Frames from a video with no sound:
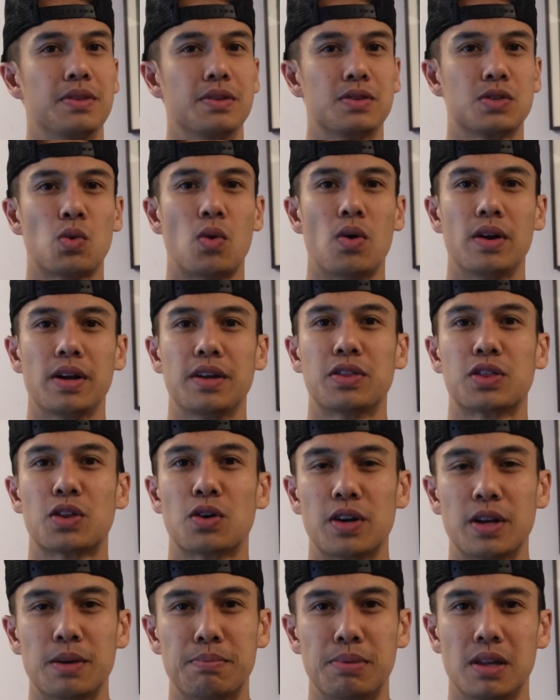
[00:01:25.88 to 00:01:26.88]
20,
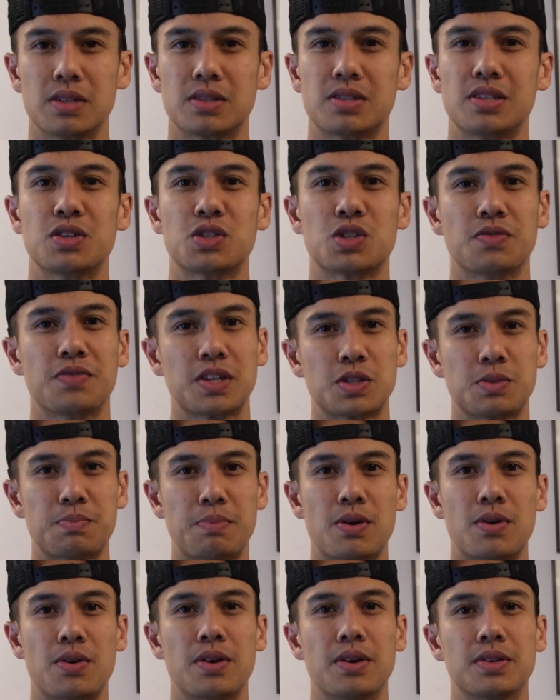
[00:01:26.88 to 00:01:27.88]
30 plus years of
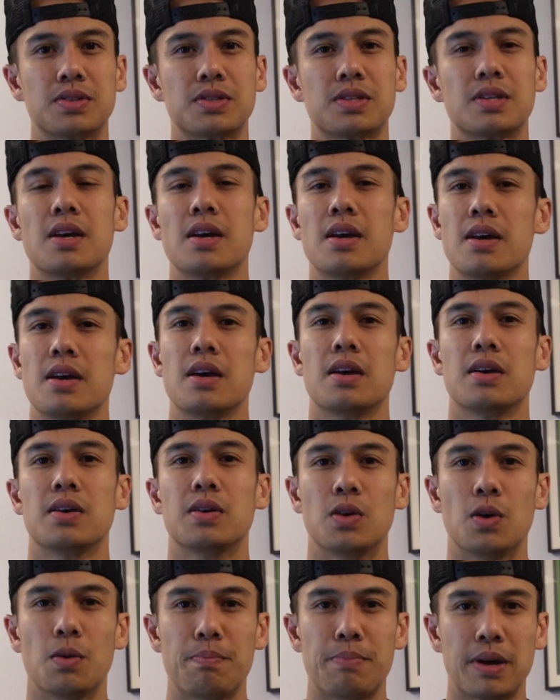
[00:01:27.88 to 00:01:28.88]
experience,
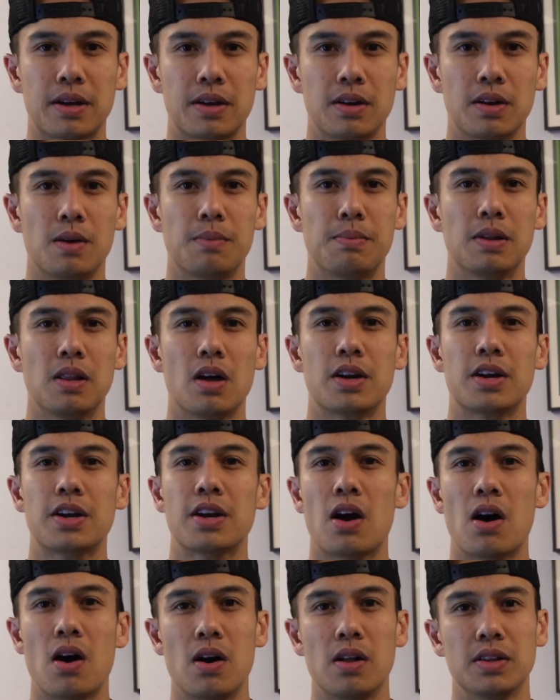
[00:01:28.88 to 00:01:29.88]
you know, picking up a lot of
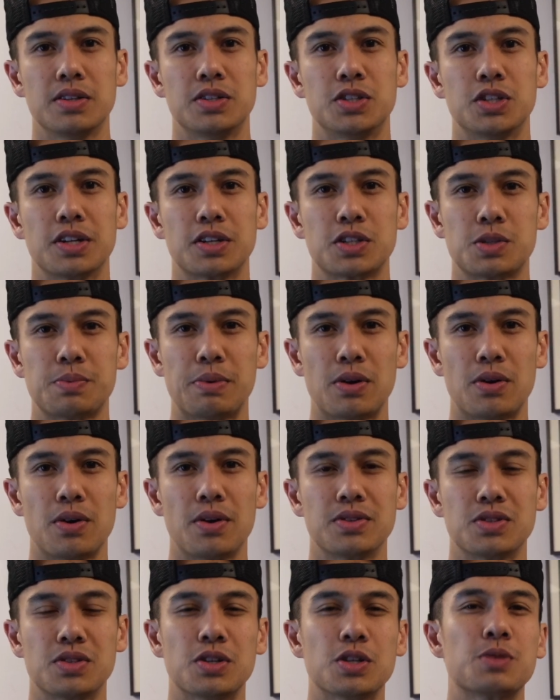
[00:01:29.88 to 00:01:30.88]
knowledge and
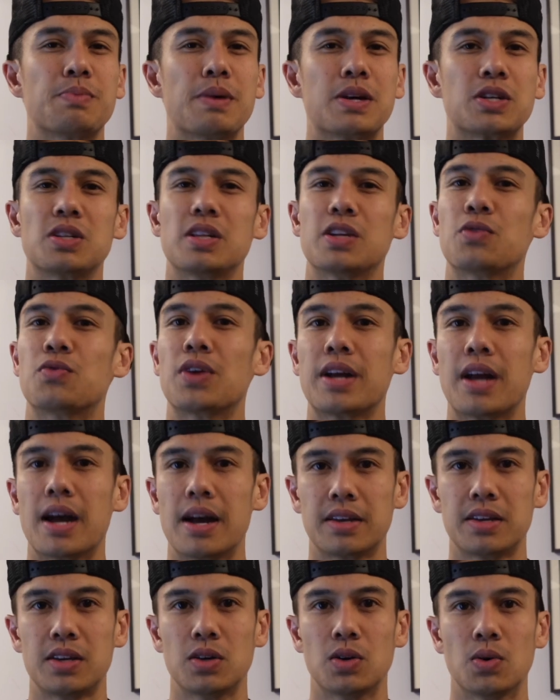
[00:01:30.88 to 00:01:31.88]
experience, and especially ring
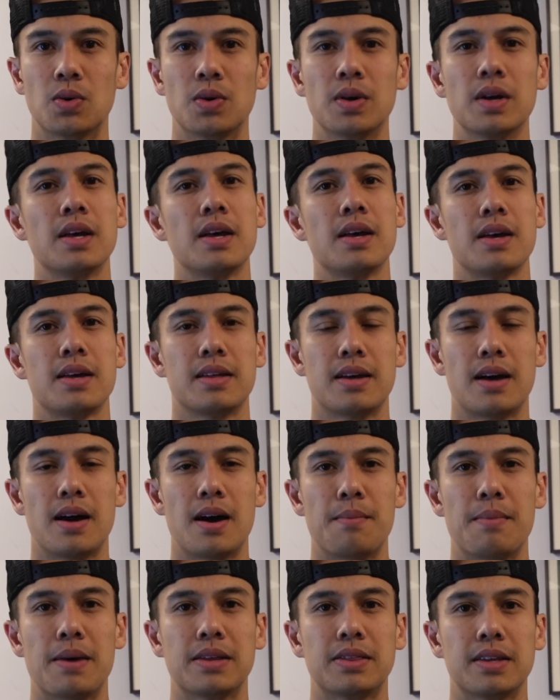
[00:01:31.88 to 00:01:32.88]
IQ.
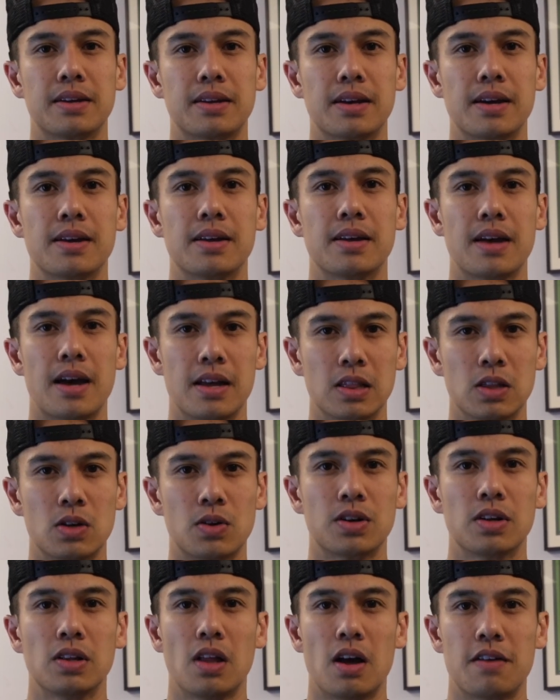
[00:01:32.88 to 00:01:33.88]
Um, I think I, I
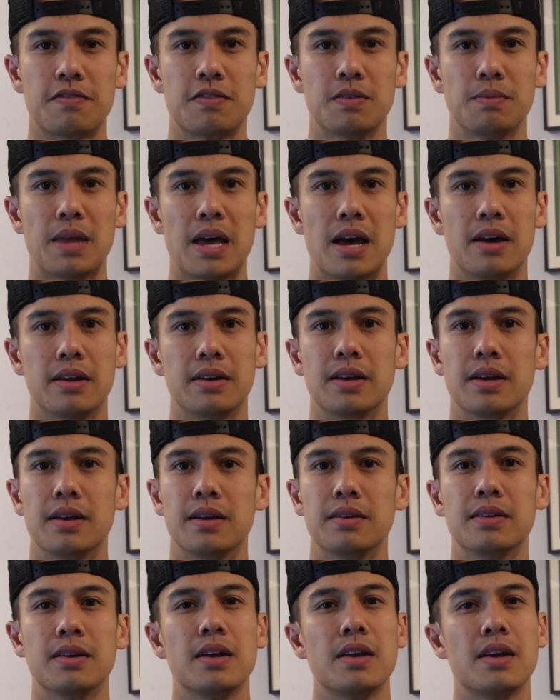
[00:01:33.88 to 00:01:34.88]
learned a lot from that,
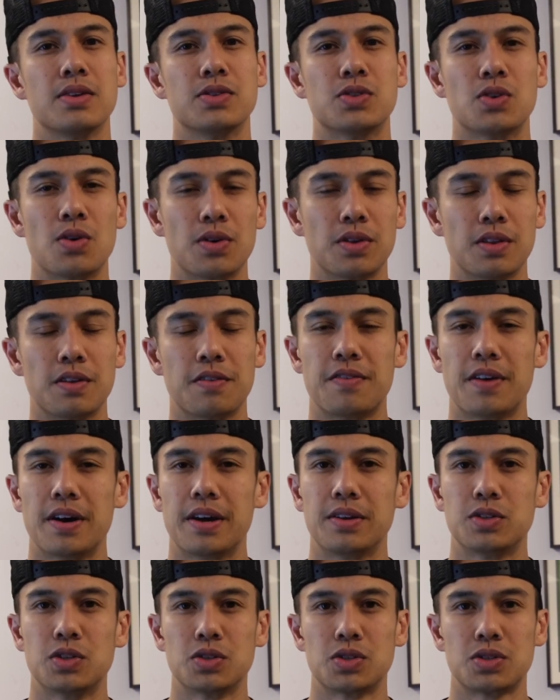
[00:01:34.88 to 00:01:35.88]
and during the
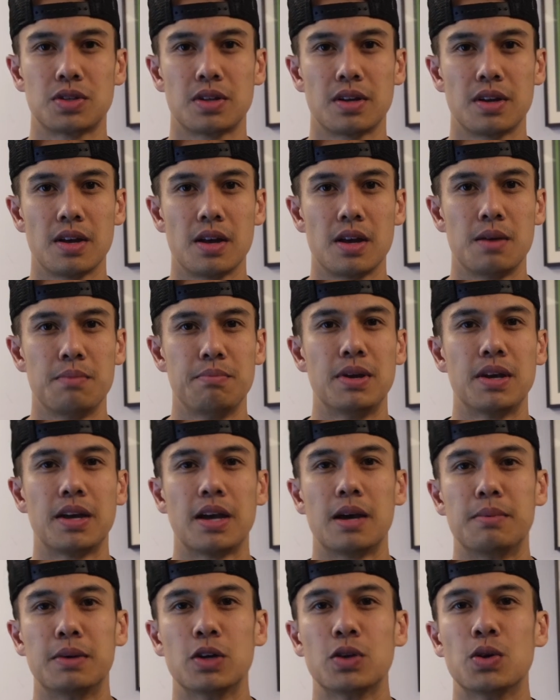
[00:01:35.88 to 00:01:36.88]
fight, just being
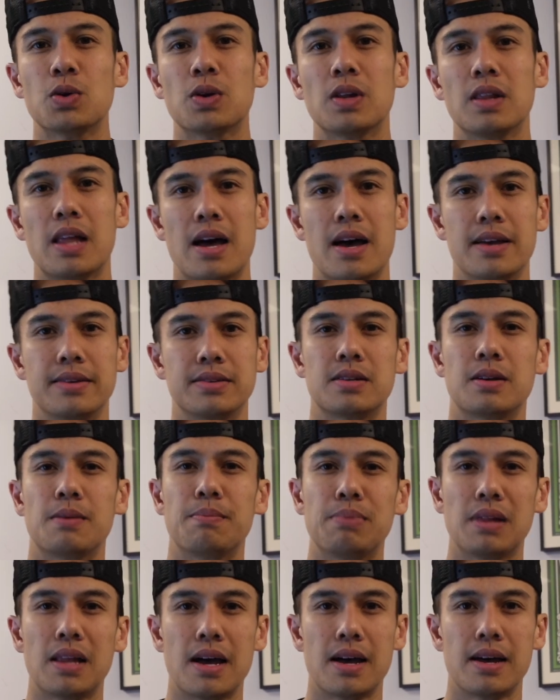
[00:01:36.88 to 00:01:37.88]
able to utilize and
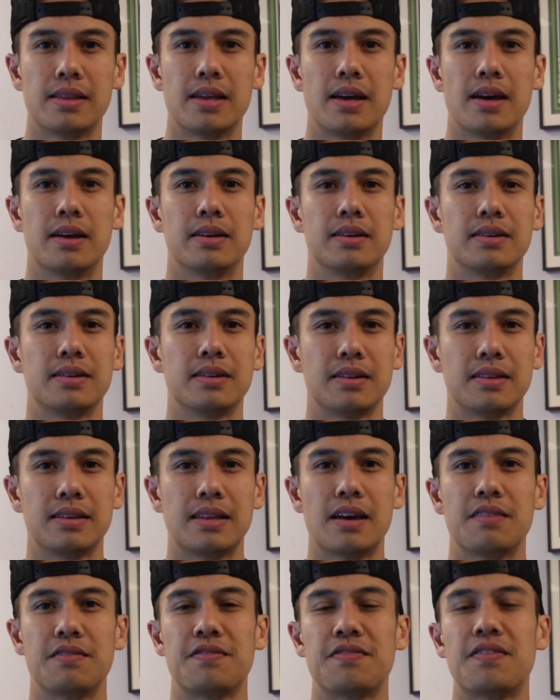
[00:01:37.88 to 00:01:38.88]
apply that,
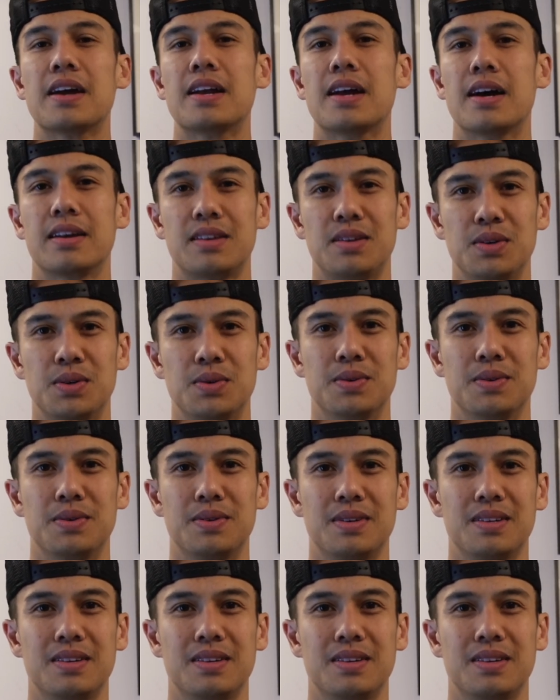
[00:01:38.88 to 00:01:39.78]
that fight IQ.